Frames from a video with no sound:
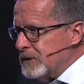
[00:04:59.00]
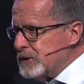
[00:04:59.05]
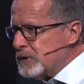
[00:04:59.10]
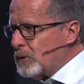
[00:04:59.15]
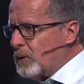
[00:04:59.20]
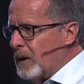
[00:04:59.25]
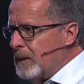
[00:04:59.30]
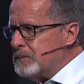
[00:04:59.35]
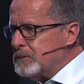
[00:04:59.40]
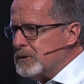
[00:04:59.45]

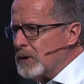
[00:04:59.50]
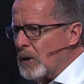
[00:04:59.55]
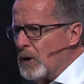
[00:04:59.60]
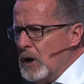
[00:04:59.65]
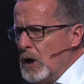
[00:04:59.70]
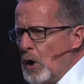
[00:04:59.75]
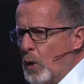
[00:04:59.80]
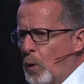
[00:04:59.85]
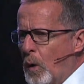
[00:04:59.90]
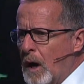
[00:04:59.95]
Scripture
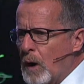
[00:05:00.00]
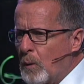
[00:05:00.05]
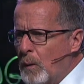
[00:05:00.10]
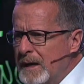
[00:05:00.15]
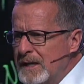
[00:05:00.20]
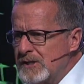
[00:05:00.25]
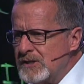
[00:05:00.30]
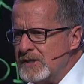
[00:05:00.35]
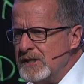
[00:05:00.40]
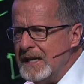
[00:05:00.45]
where we
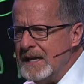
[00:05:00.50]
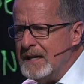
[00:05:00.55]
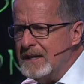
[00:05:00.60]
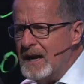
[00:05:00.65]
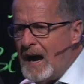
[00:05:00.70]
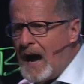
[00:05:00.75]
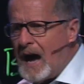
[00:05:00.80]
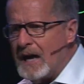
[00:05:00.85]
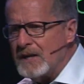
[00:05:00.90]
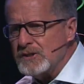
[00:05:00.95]
see
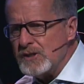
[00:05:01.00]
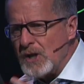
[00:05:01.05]
God's